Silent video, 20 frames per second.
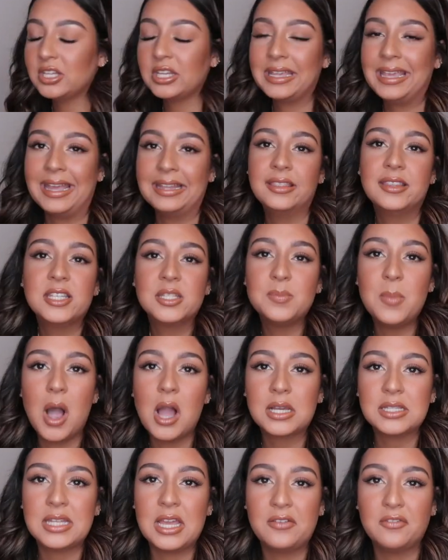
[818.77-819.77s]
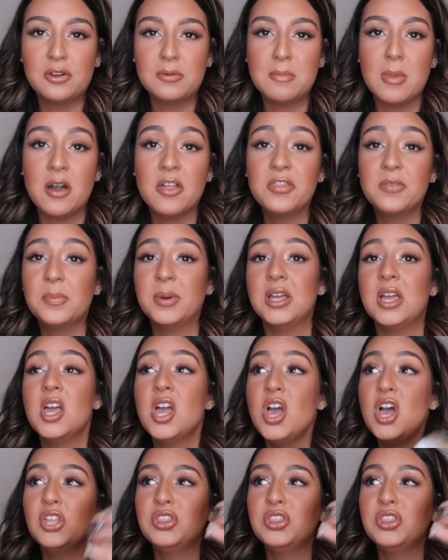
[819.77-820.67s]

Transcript: get this box every month, but